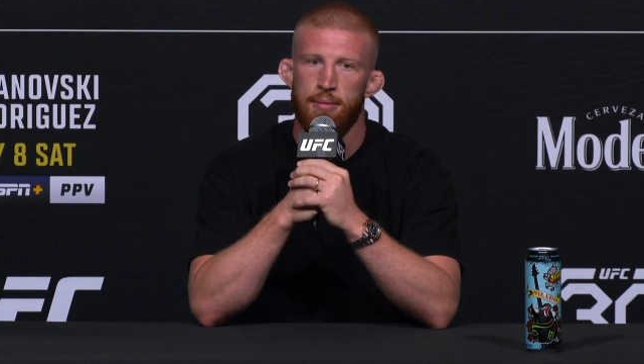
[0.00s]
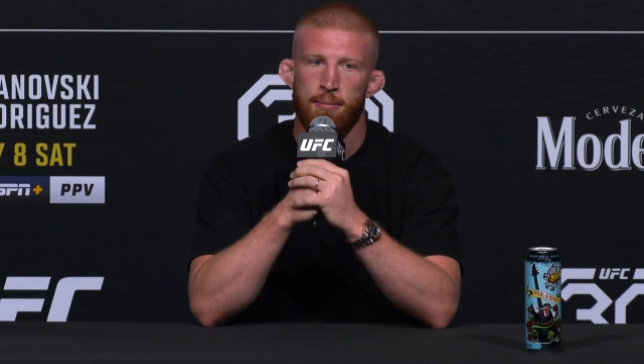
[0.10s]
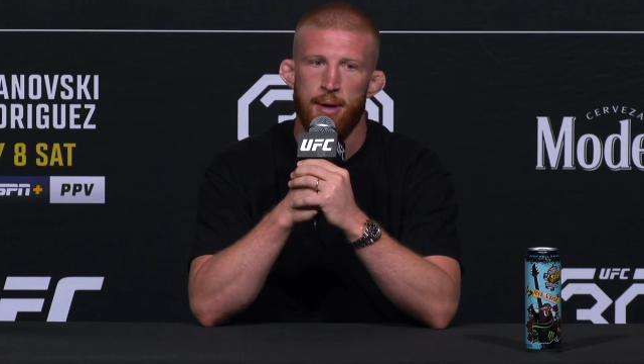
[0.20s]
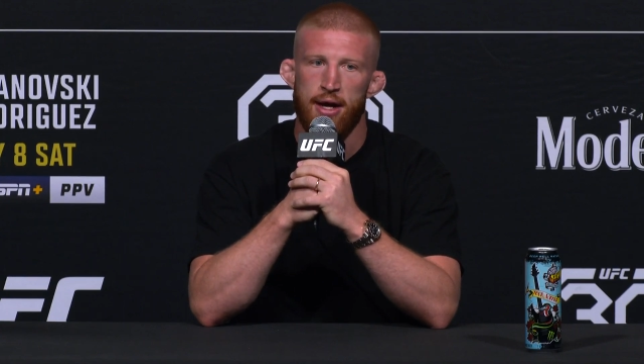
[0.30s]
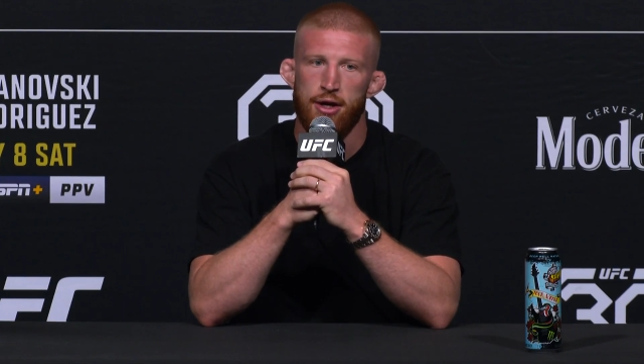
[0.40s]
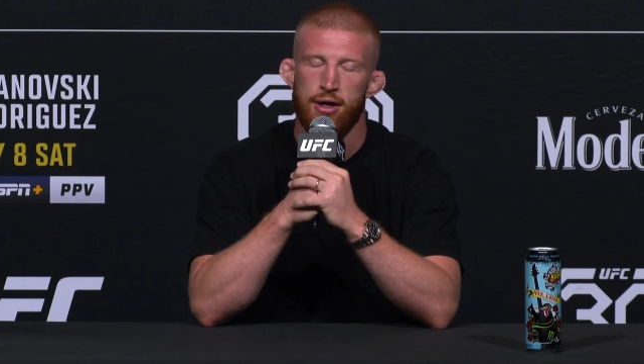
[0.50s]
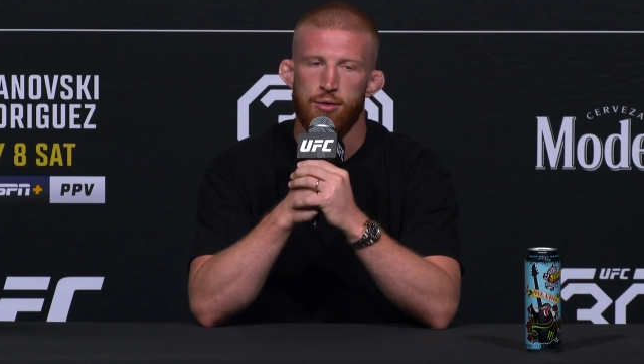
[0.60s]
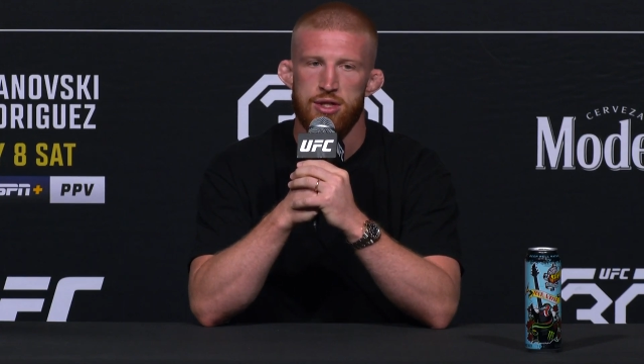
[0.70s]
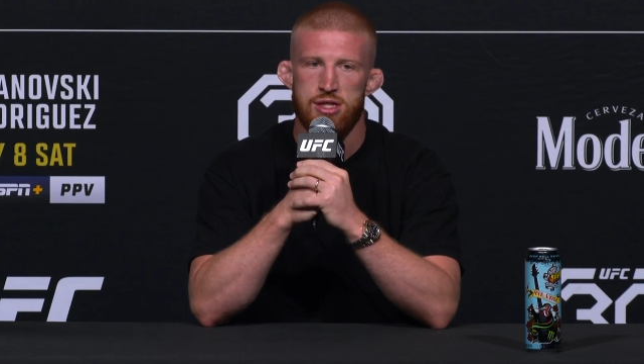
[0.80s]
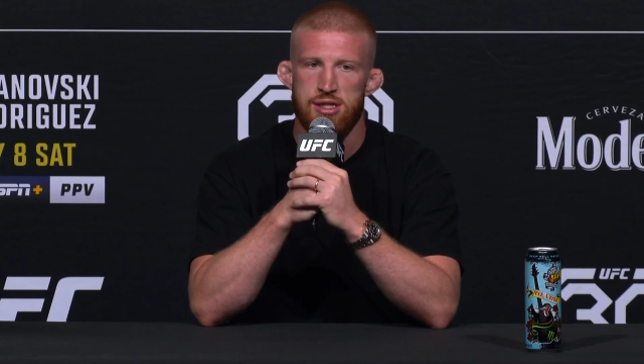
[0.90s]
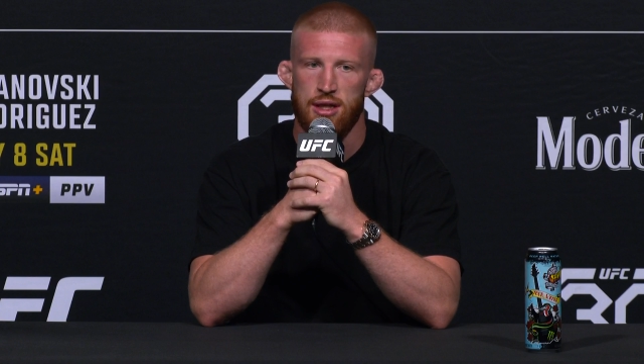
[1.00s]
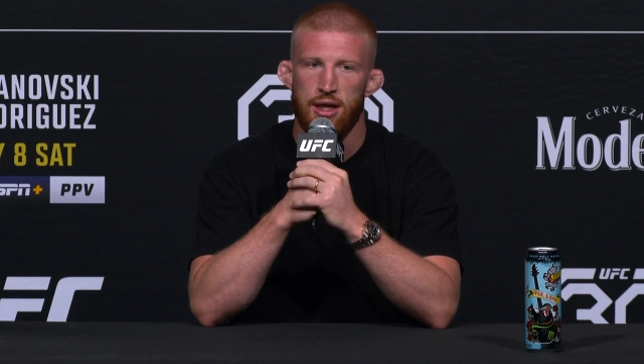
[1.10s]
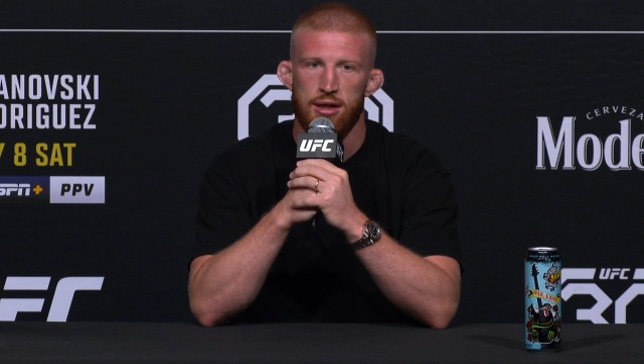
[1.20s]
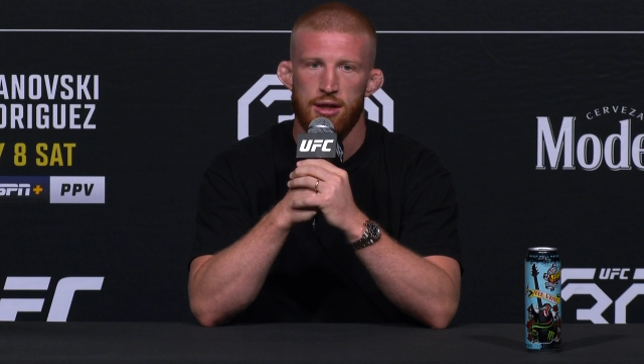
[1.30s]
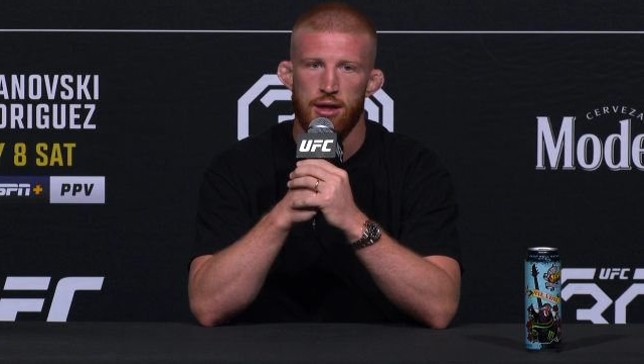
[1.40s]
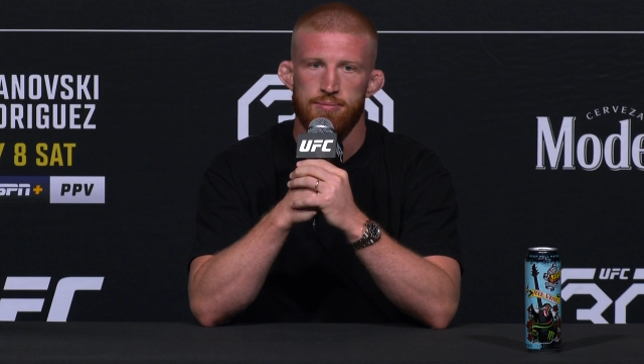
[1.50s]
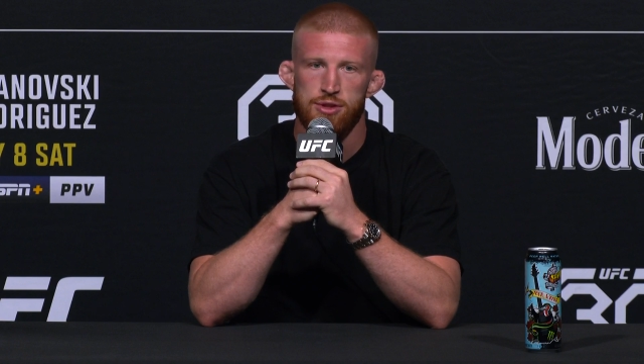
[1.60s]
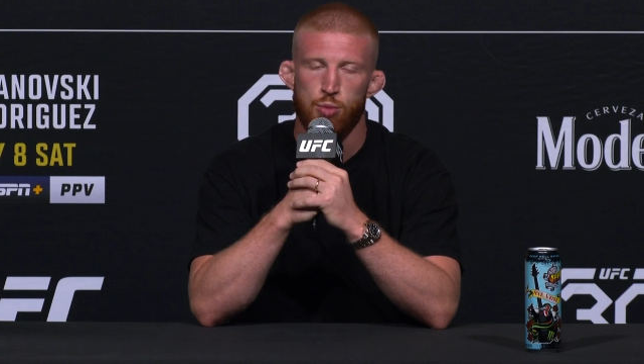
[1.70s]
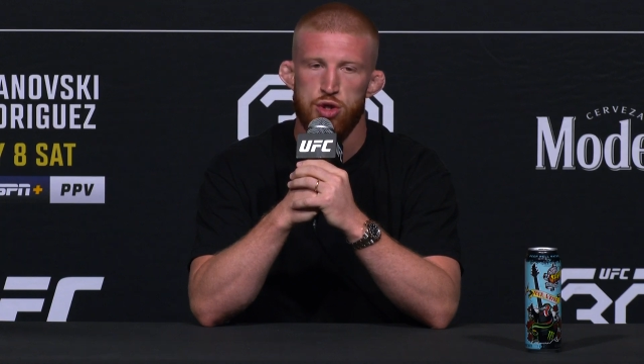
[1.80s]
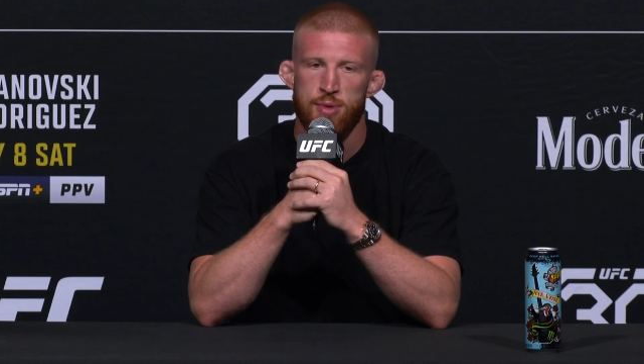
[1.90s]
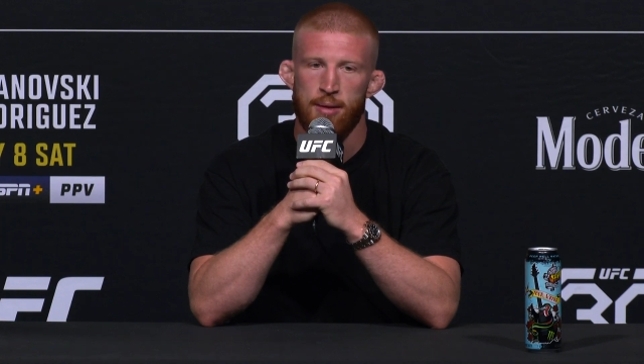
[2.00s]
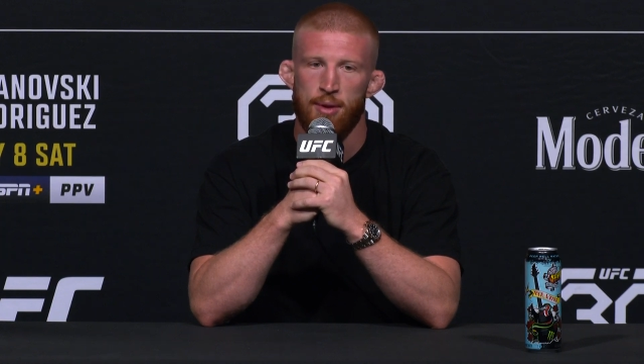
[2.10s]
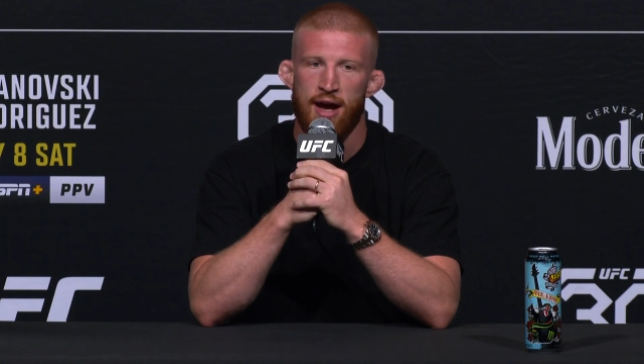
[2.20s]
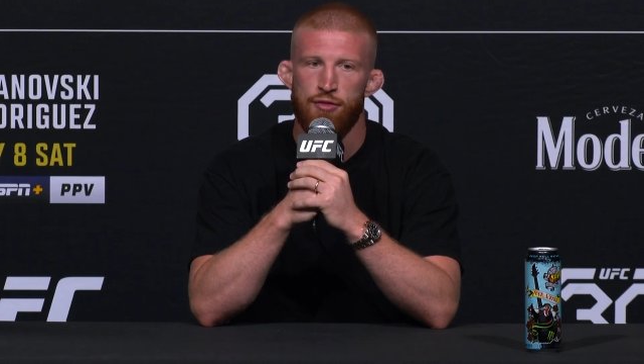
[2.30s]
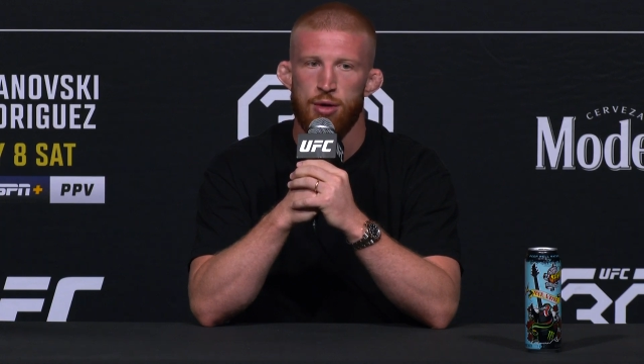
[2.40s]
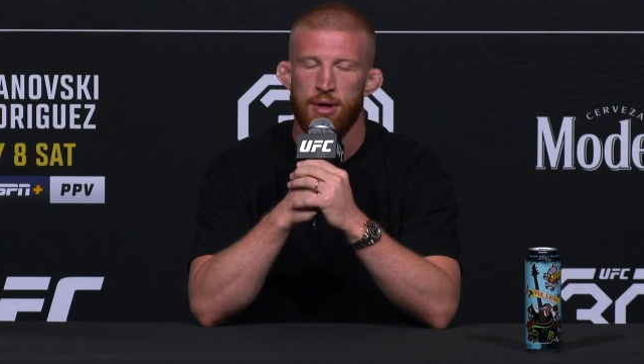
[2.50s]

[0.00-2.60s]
Better, which is a sports betting platform,